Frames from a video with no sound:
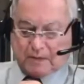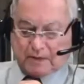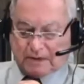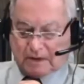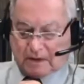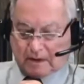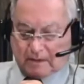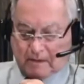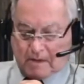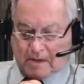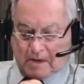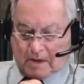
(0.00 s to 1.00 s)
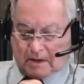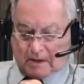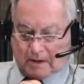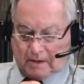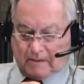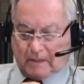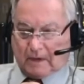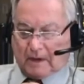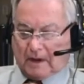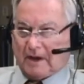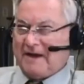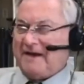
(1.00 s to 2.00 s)
slick.
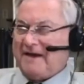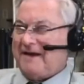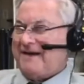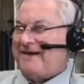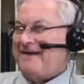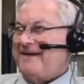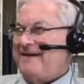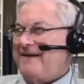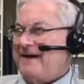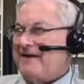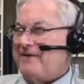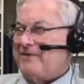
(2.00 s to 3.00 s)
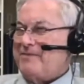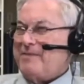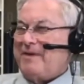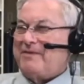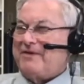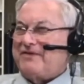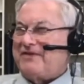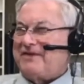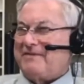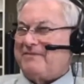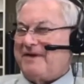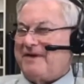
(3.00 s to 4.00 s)
I can remember seeing
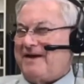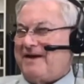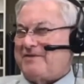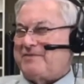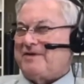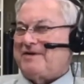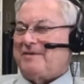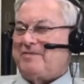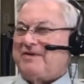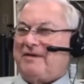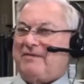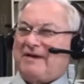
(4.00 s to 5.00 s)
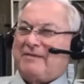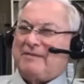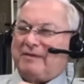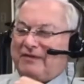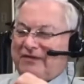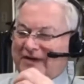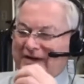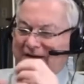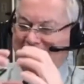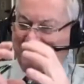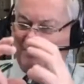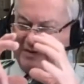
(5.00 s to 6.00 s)
him in the hospital a couple of times. I can remember seeing a
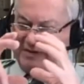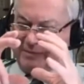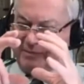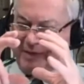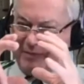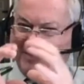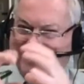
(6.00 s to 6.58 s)
little piece of paper,